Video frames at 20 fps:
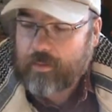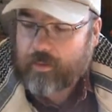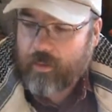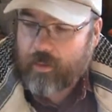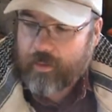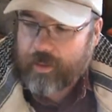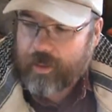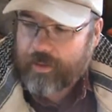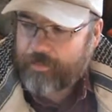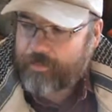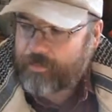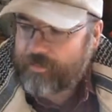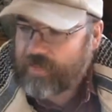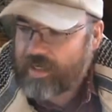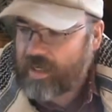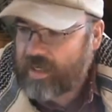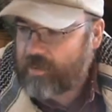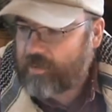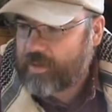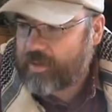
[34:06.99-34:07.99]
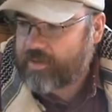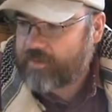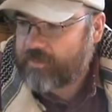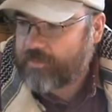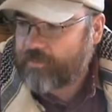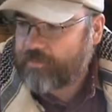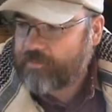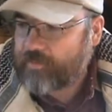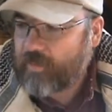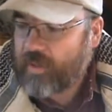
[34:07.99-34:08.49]
Okay, anyways.
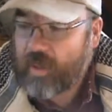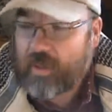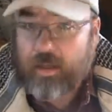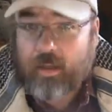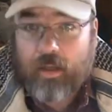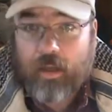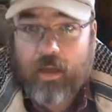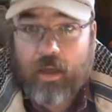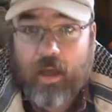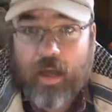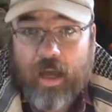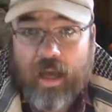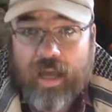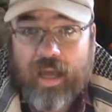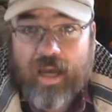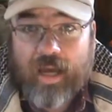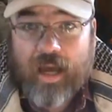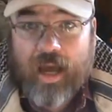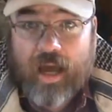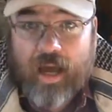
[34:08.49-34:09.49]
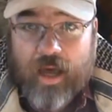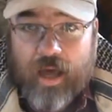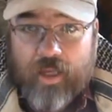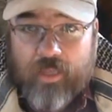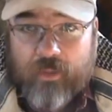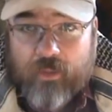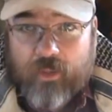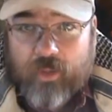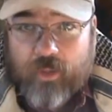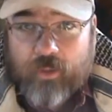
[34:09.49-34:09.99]
In
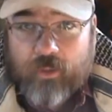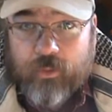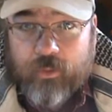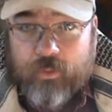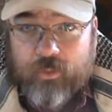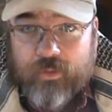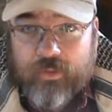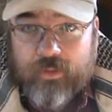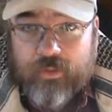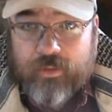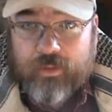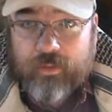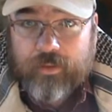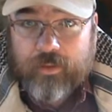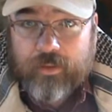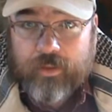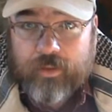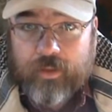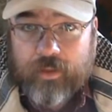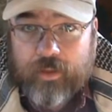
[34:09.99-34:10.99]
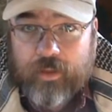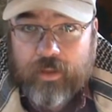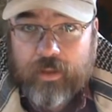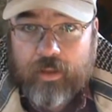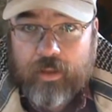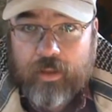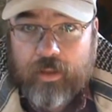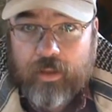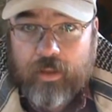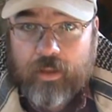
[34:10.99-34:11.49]
other news,
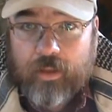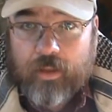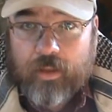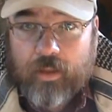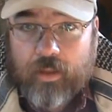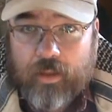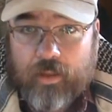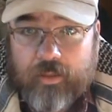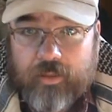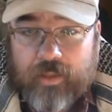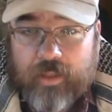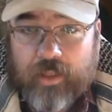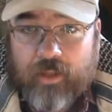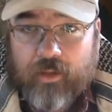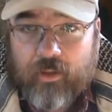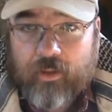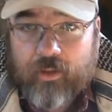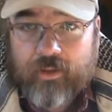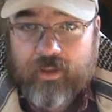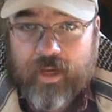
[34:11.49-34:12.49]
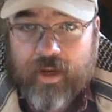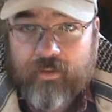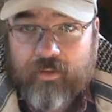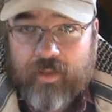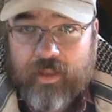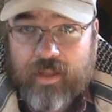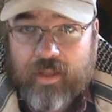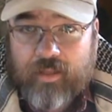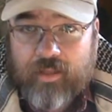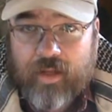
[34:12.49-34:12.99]
Zgirls
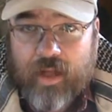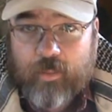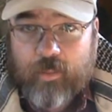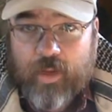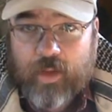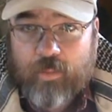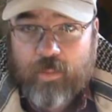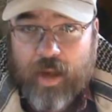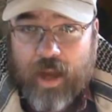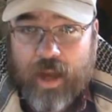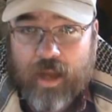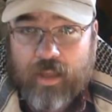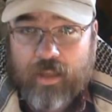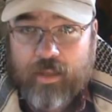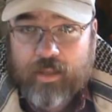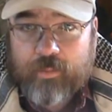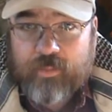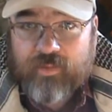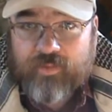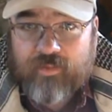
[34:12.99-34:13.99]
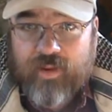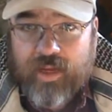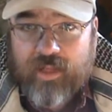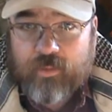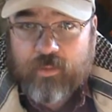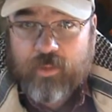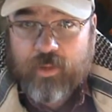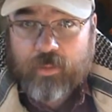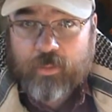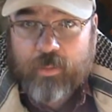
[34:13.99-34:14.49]
Everything Zombie Apocalypse
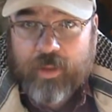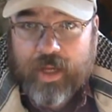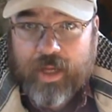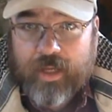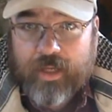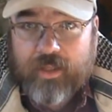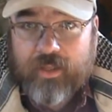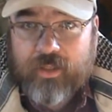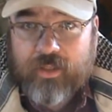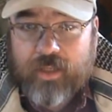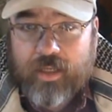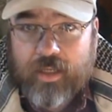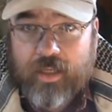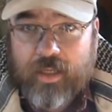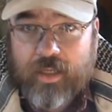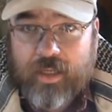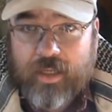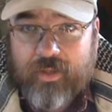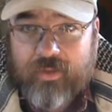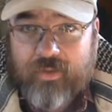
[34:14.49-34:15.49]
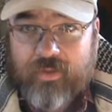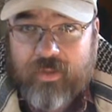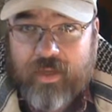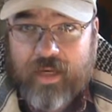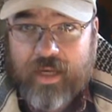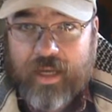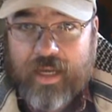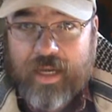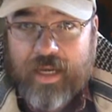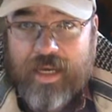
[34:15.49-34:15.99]
Facebook page is
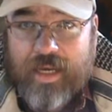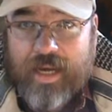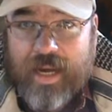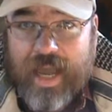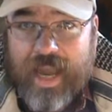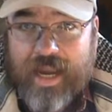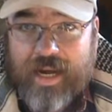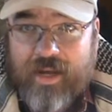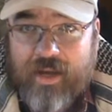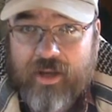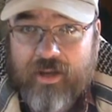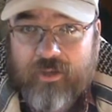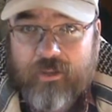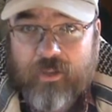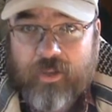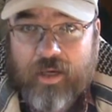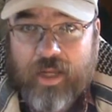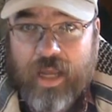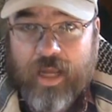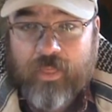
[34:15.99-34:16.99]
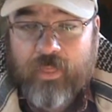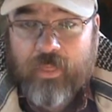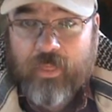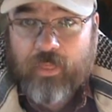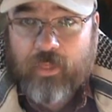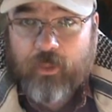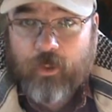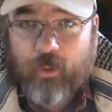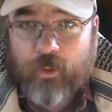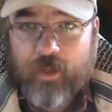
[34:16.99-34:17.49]
sitting at
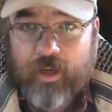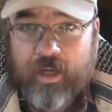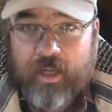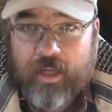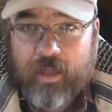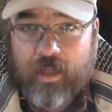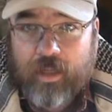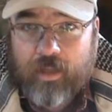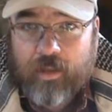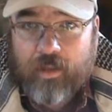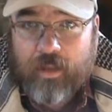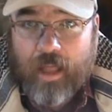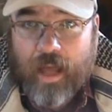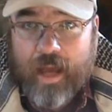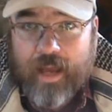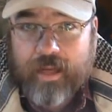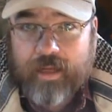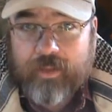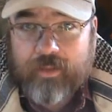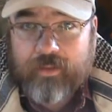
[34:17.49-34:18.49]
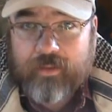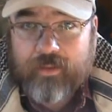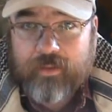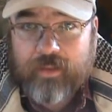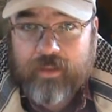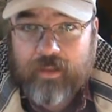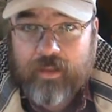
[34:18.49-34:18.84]
930 likes.